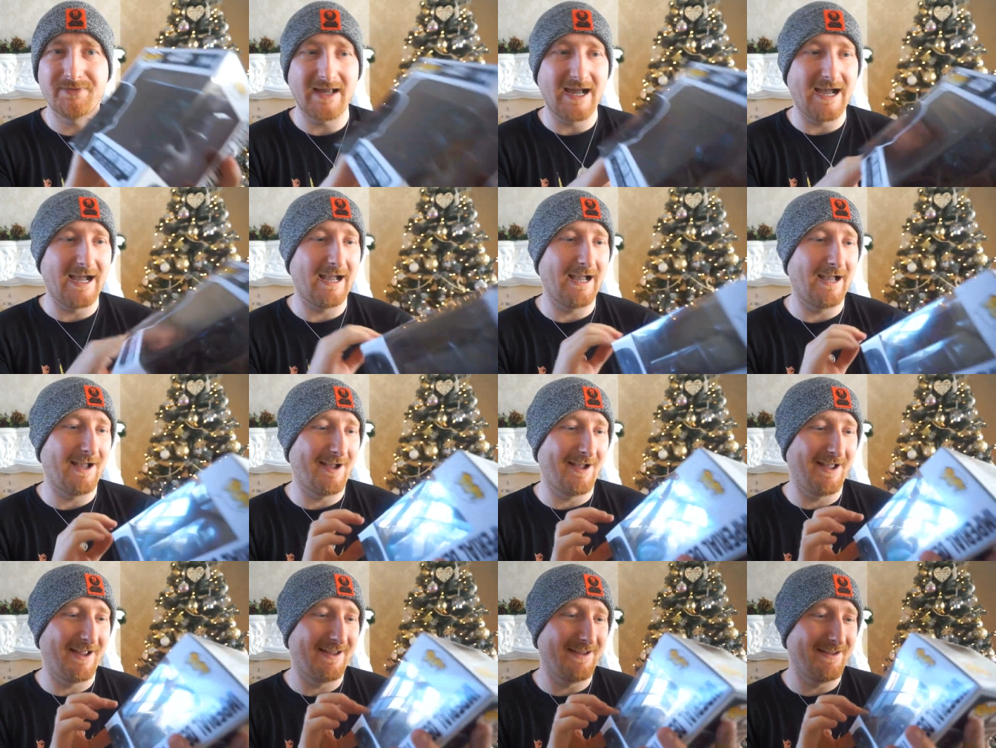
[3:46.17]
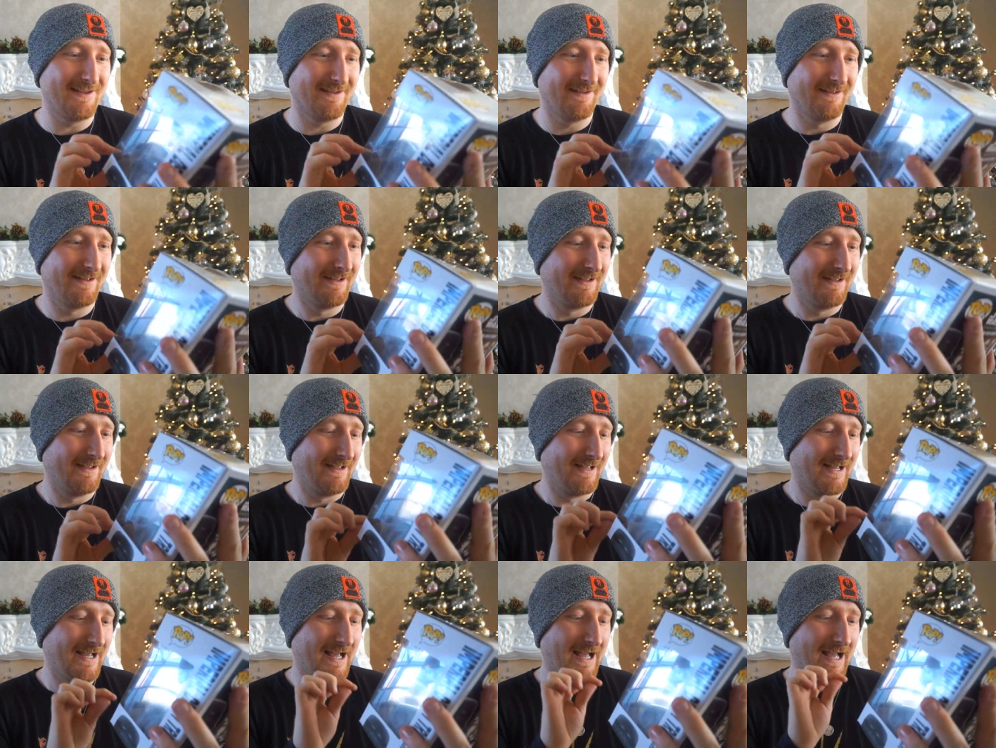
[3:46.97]
I
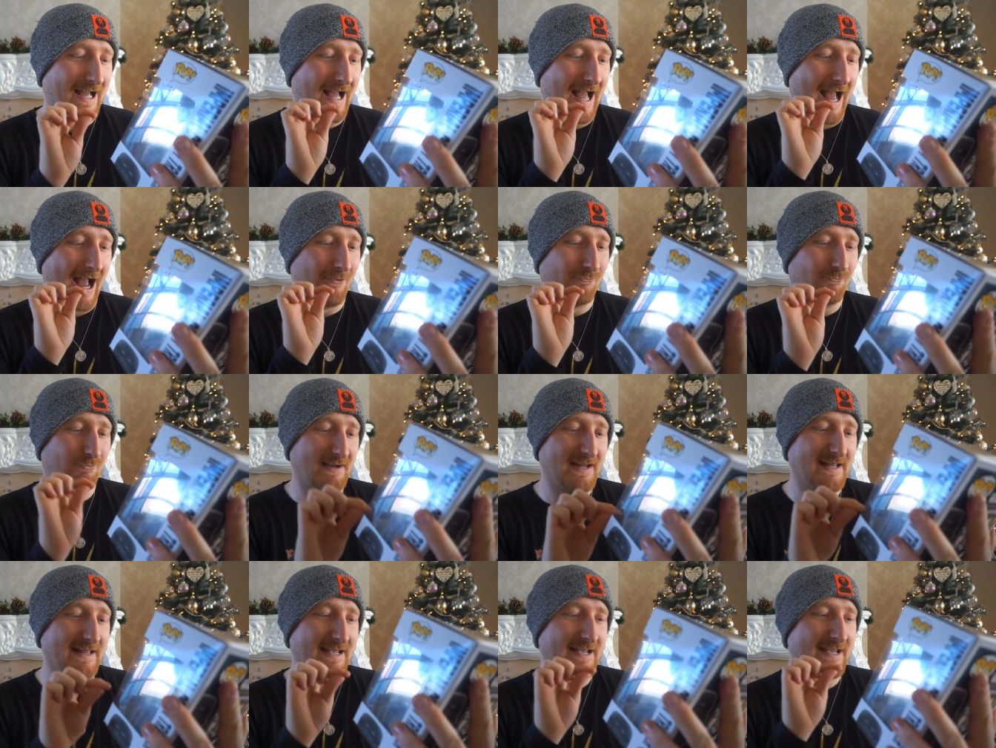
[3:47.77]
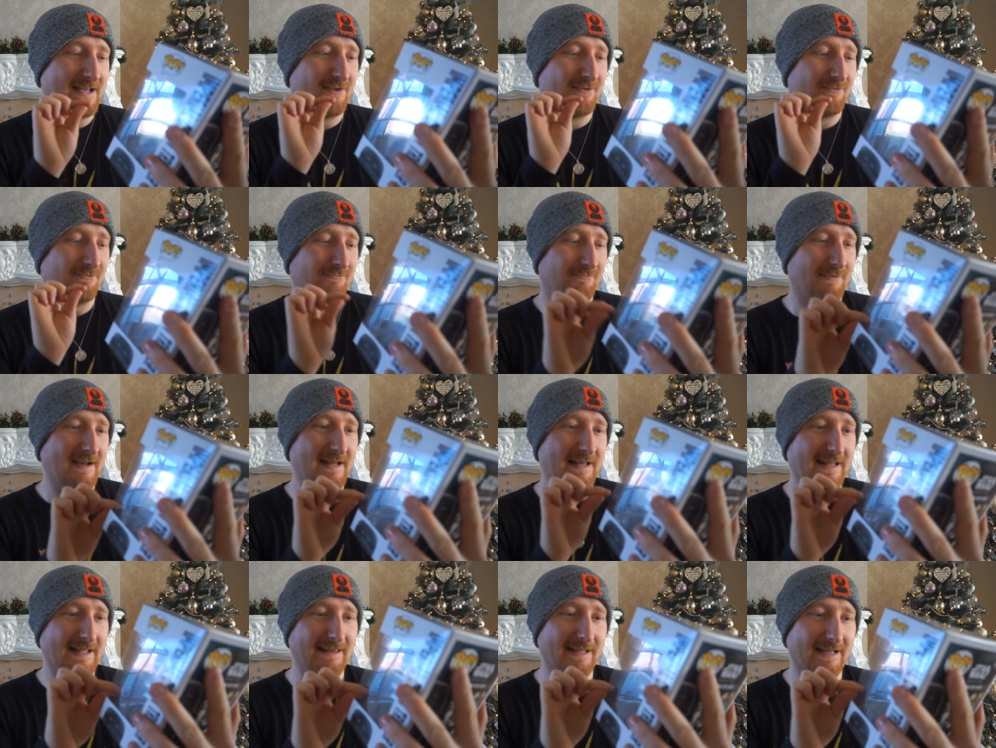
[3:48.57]
really,
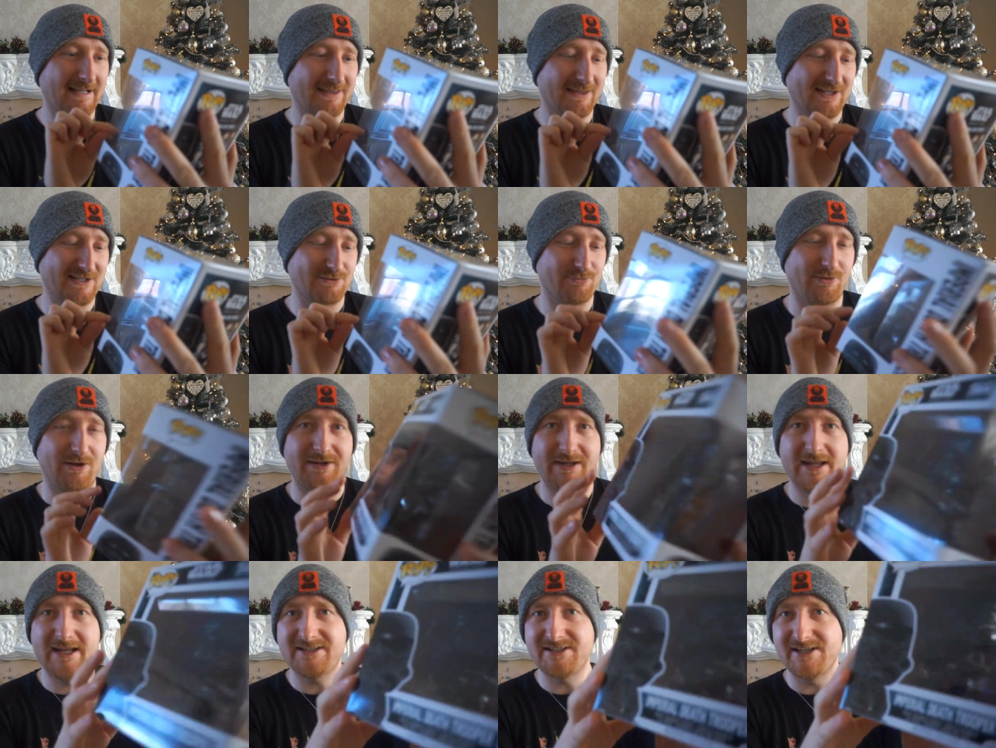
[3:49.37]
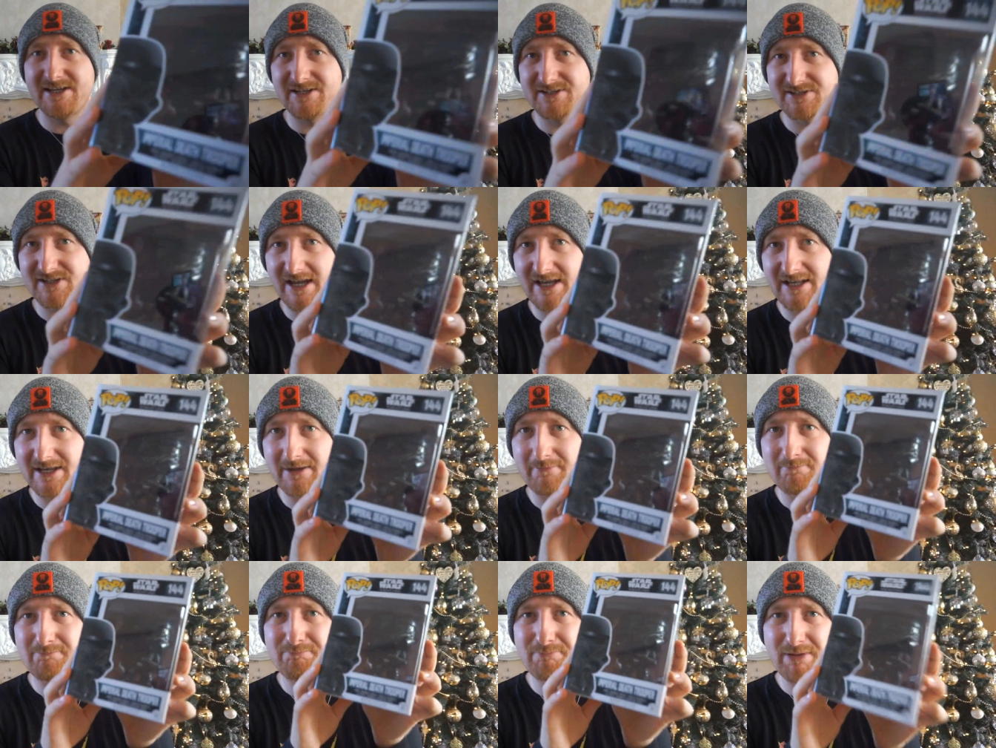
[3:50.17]
really like this one. It is an
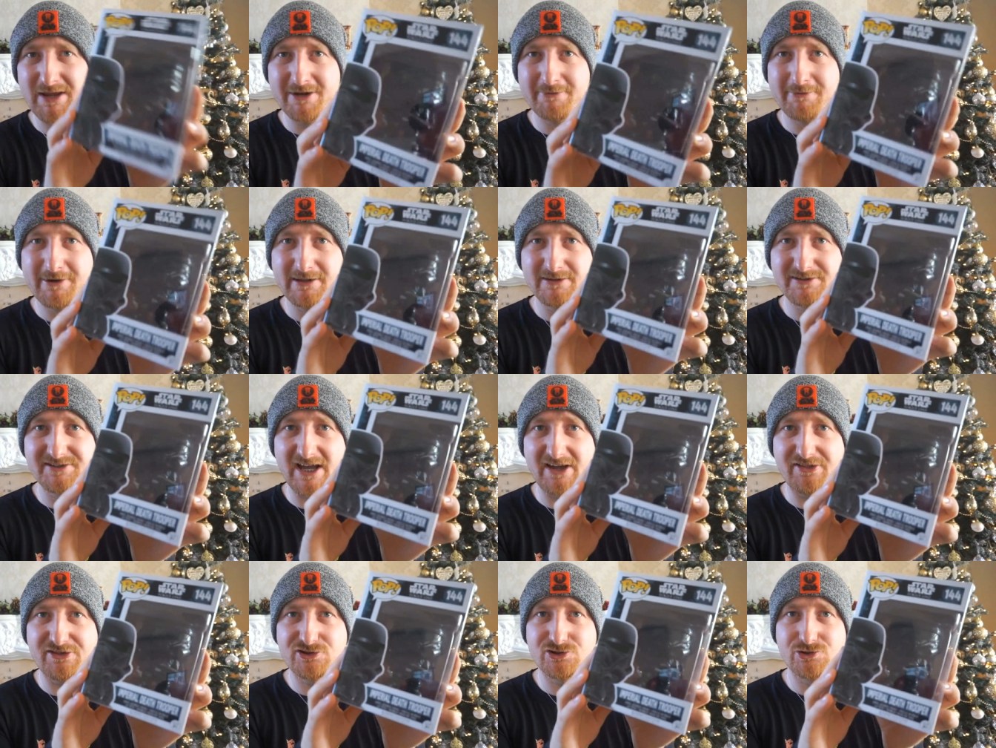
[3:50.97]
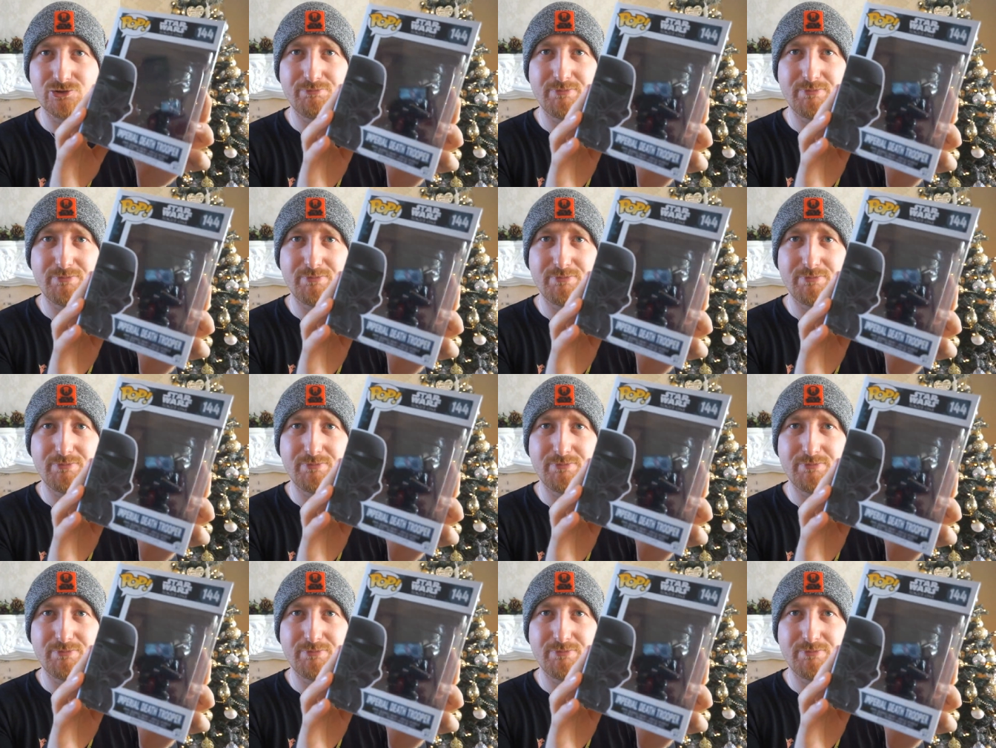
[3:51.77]
Imperial Death